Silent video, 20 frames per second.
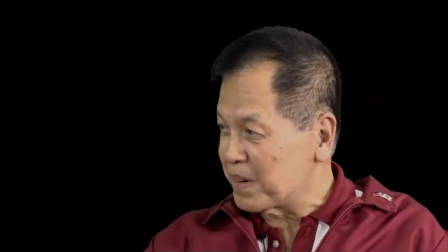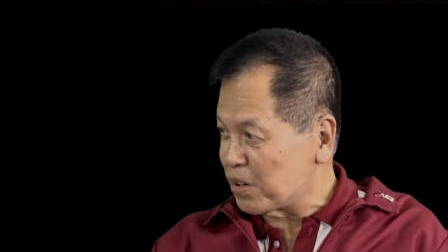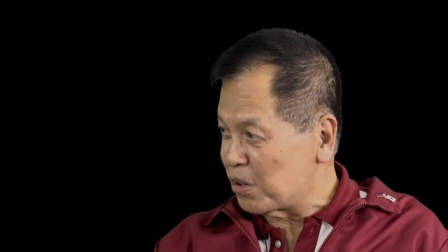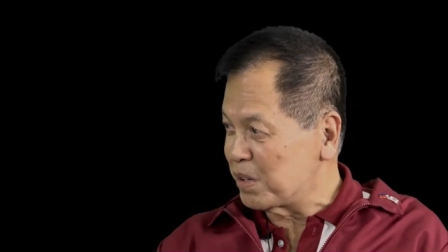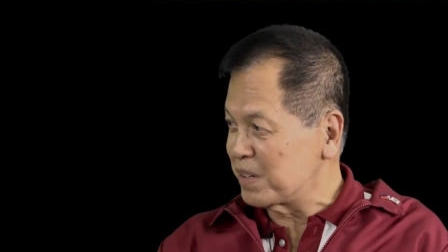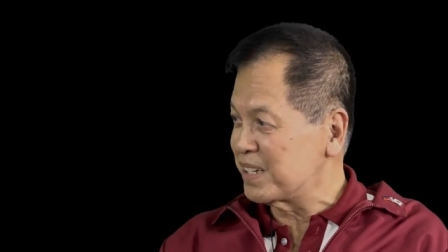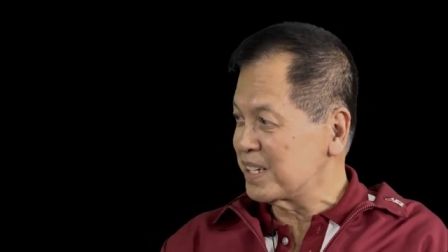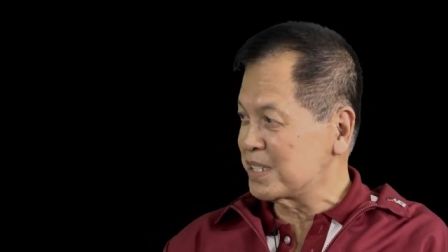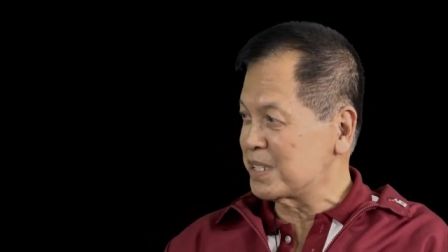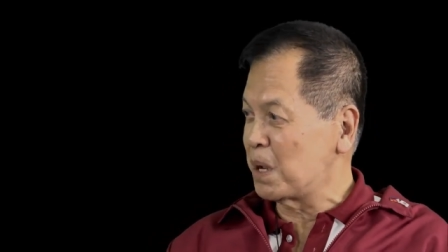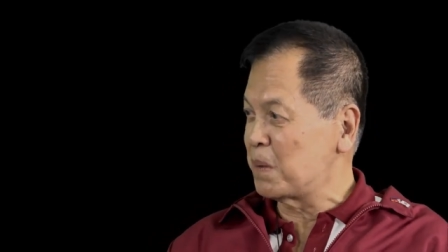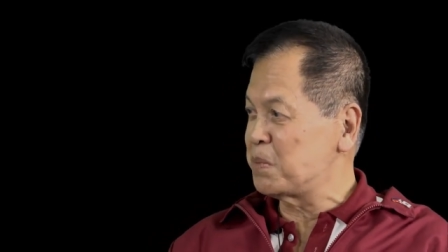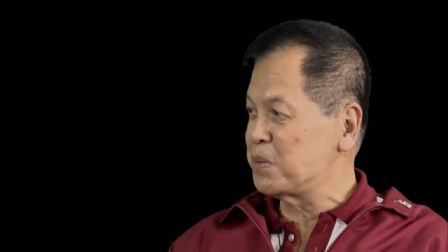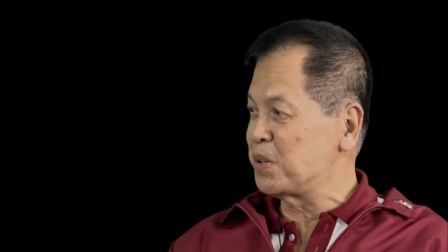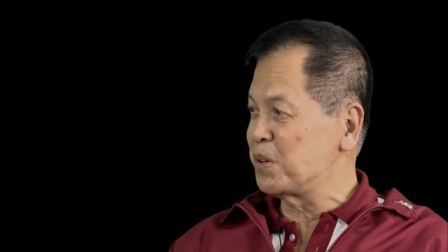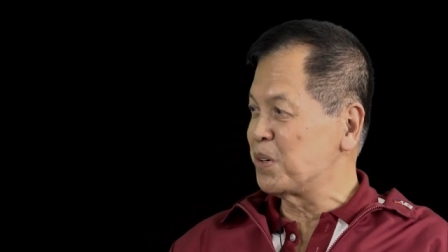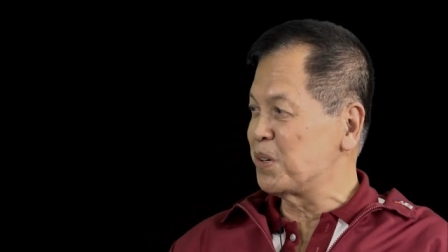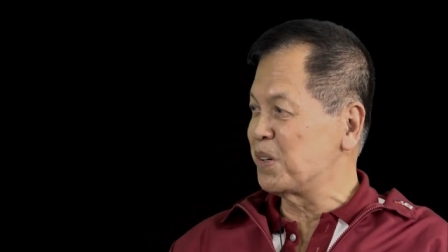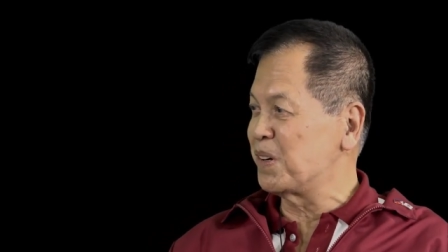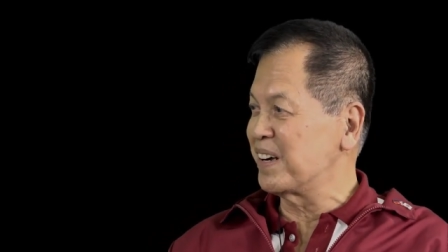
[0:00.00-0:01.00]

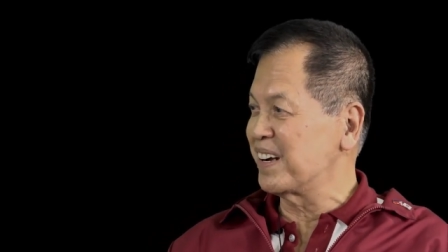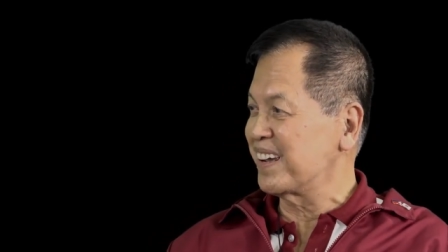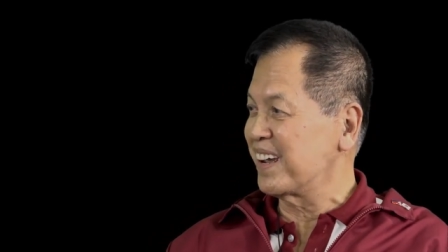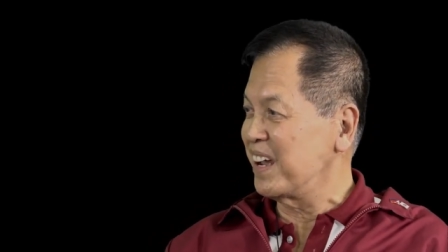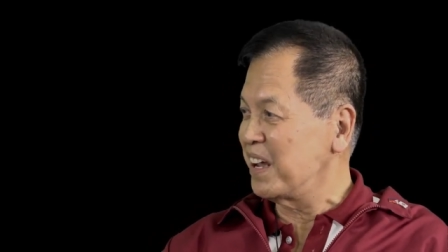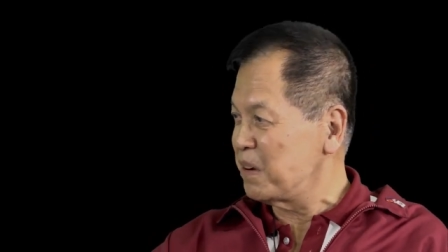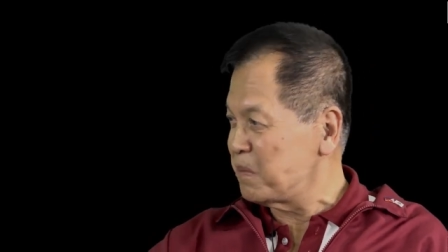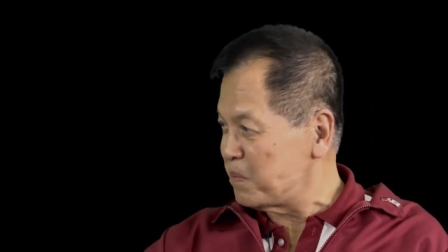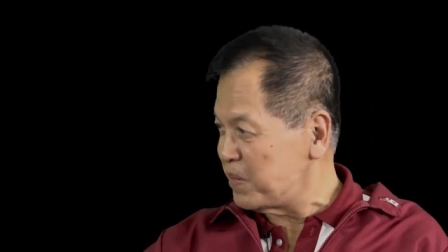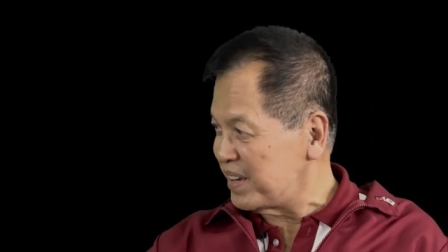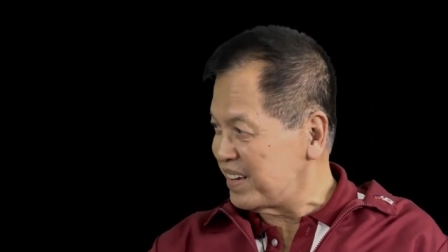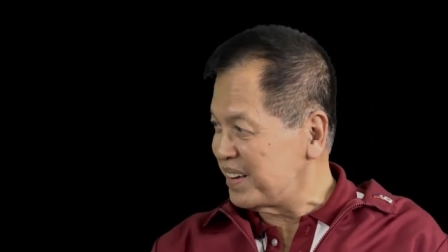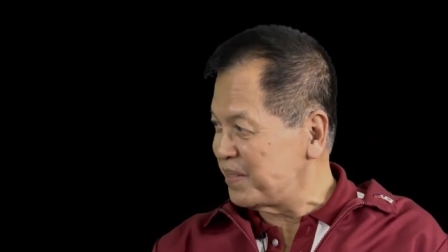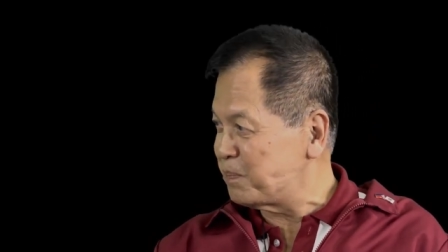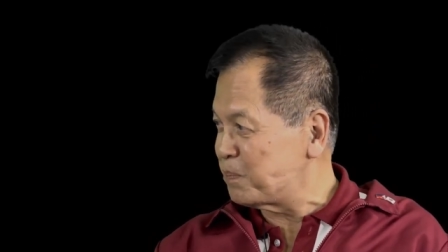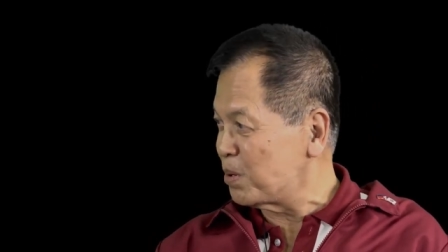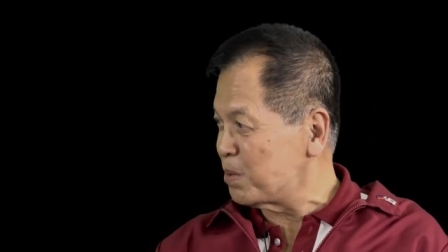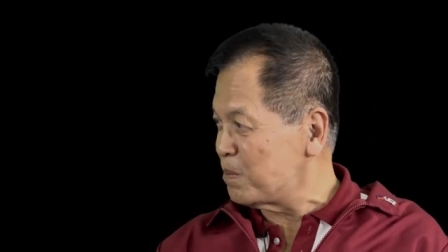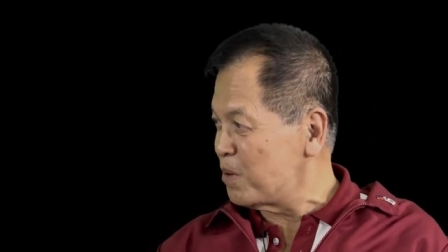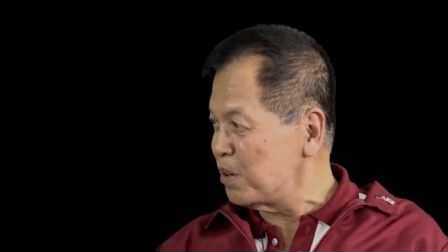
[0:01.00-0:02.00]
contraception can be
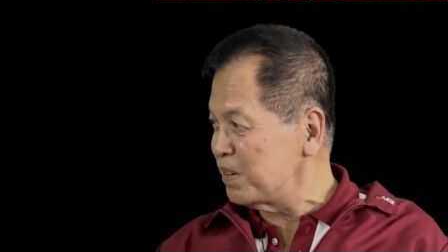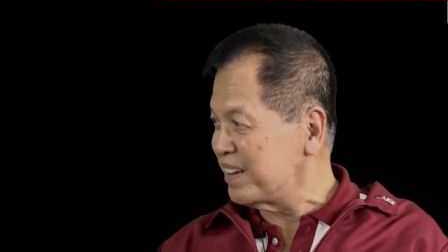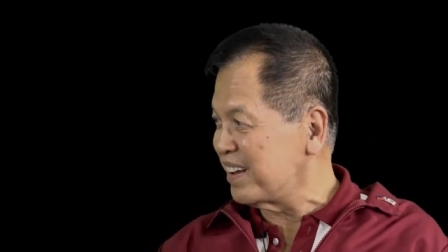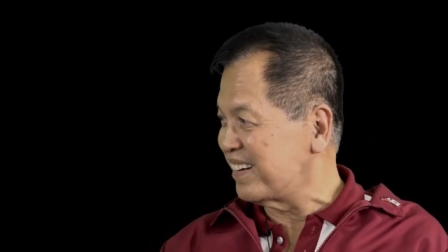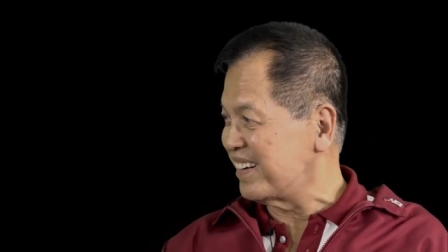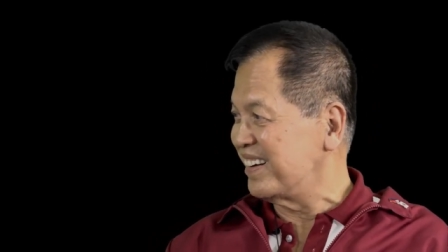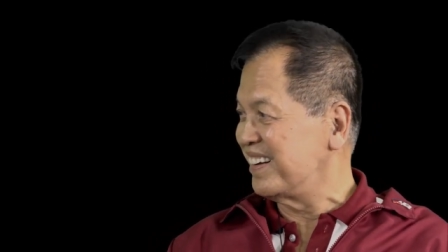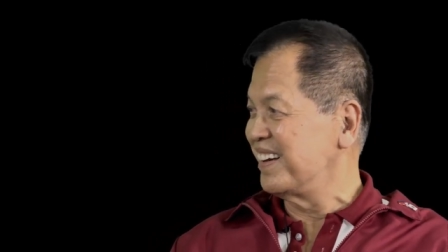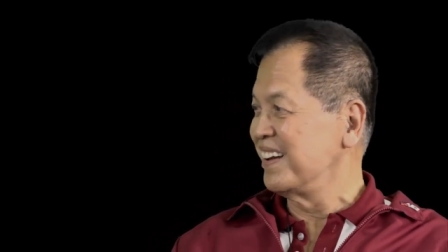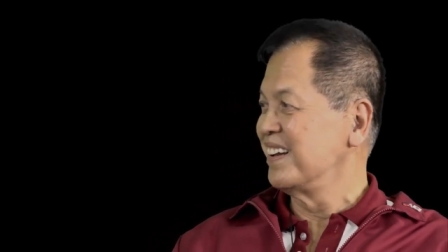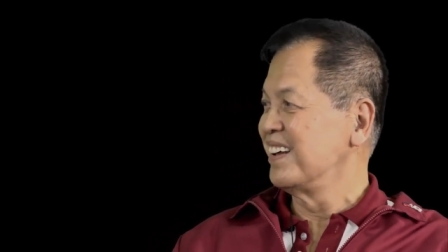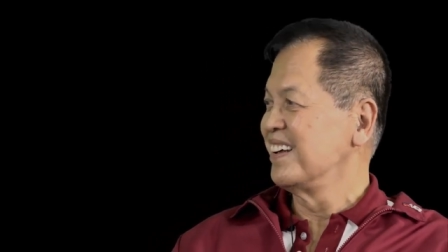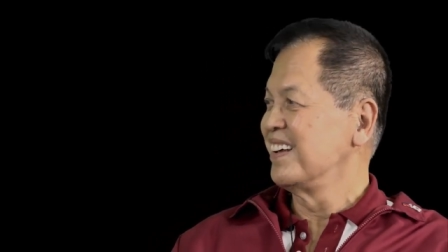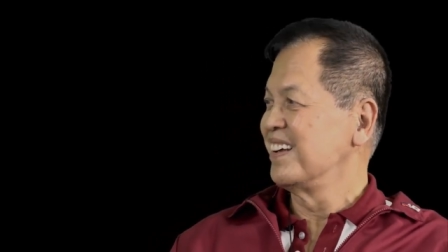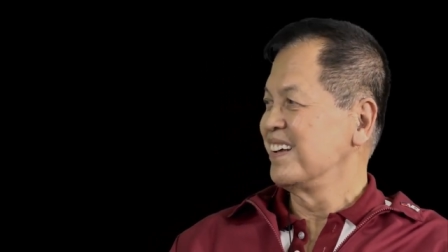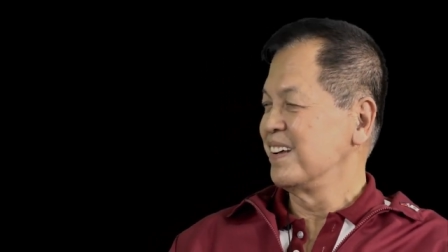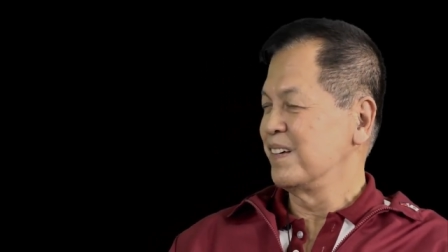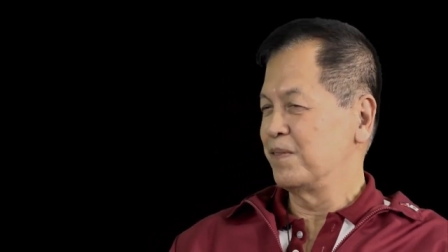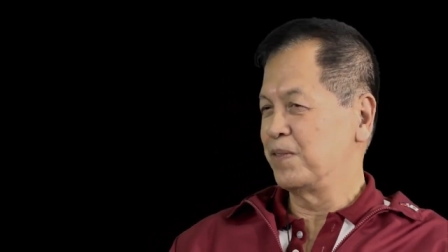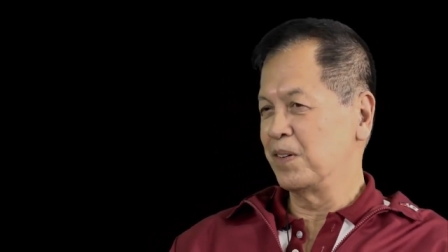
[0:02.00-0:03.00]
promoted
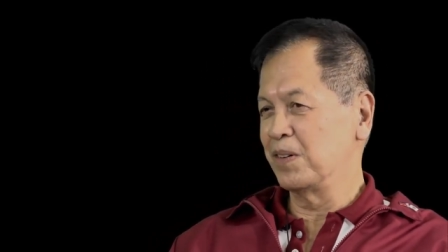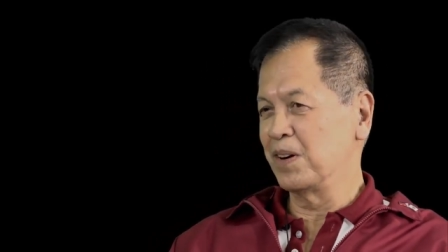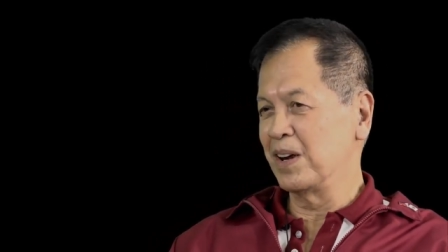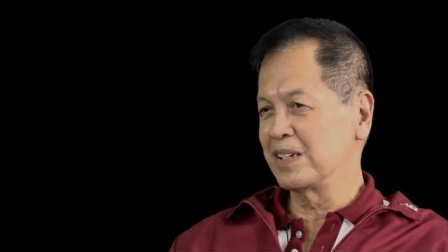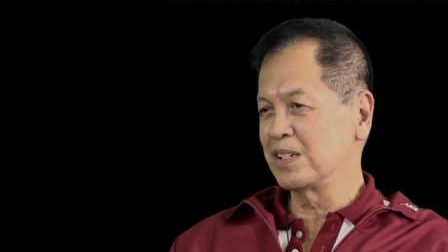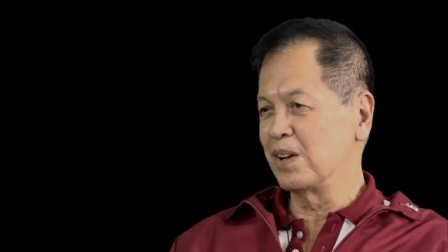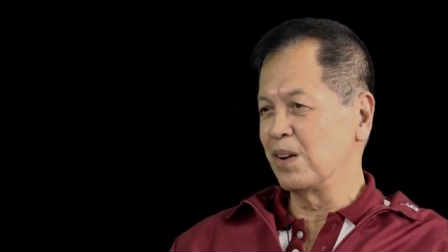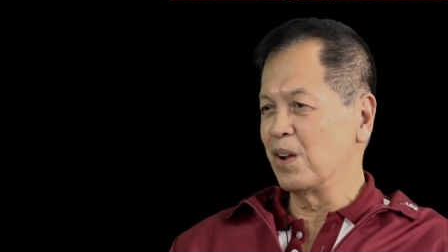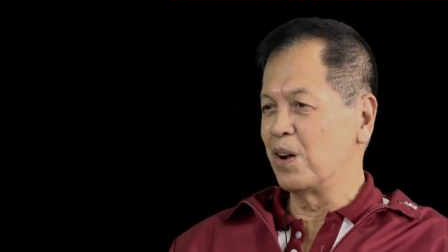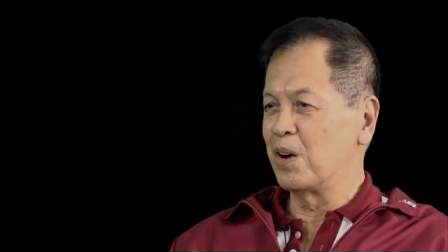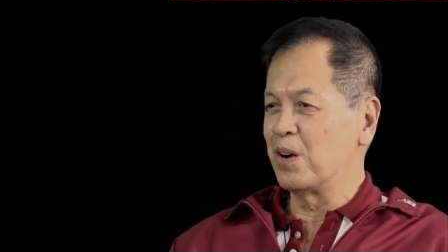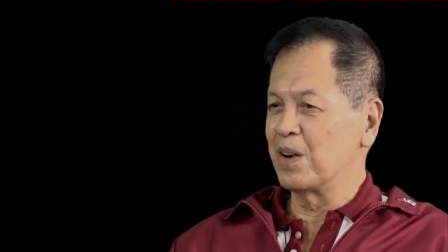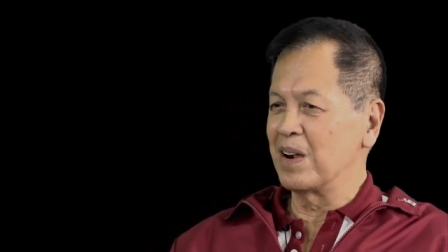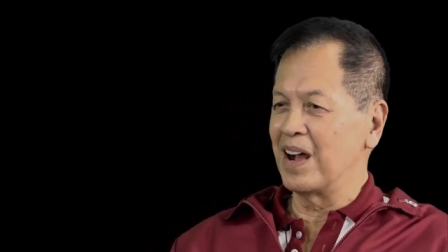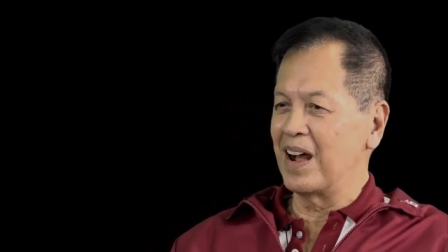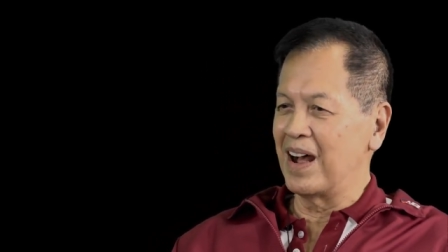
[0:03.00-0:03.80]
for as long,